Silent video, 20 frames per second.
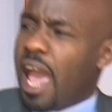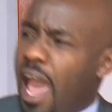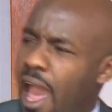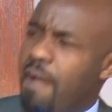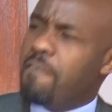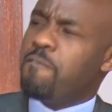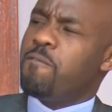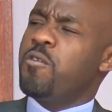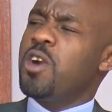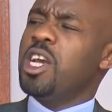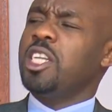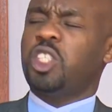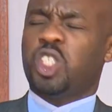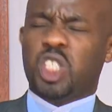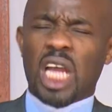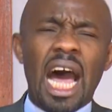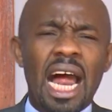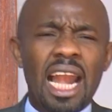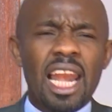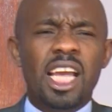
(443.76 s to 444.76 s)
every
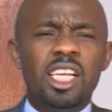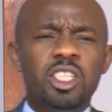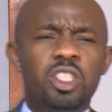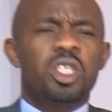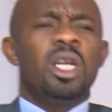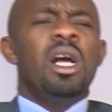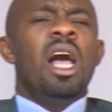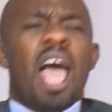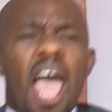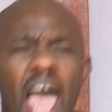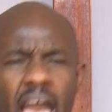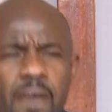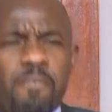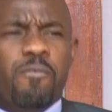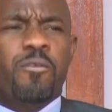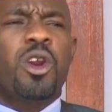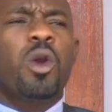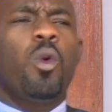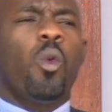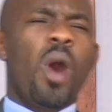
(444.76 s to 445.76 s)
challenge,
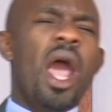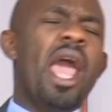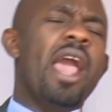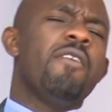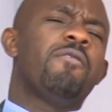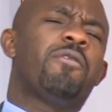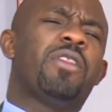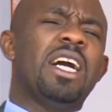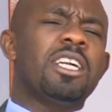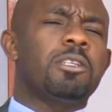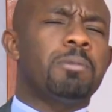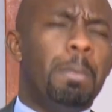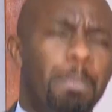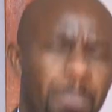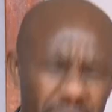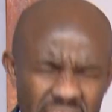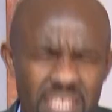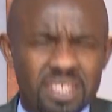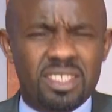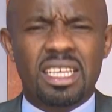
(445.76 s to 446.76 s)
every wave that
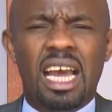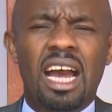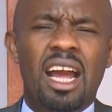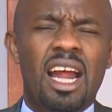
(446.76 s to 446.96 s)
beats